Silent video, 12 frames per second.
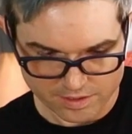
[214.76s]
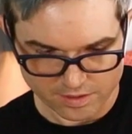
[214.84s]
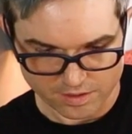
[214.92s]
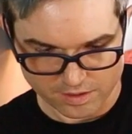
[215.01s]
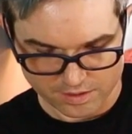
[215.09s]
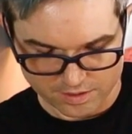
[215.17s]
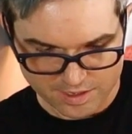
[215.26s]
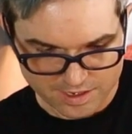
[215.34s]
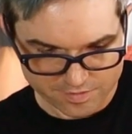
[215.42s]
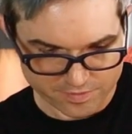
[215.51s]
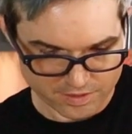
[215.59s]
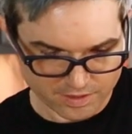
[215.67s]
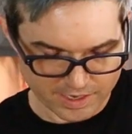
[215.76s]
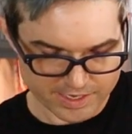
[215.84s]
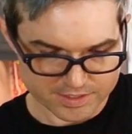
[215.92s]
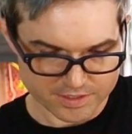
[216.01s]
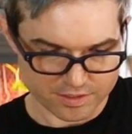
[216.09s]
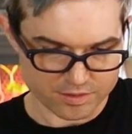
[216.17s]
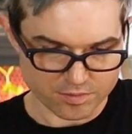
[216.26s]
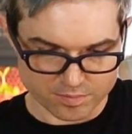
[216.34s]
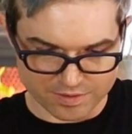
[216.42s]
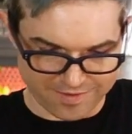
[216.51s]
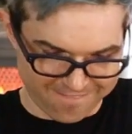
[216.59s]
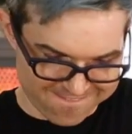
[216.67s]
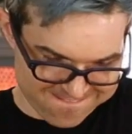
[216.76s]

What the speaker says: in our coffee ice cube to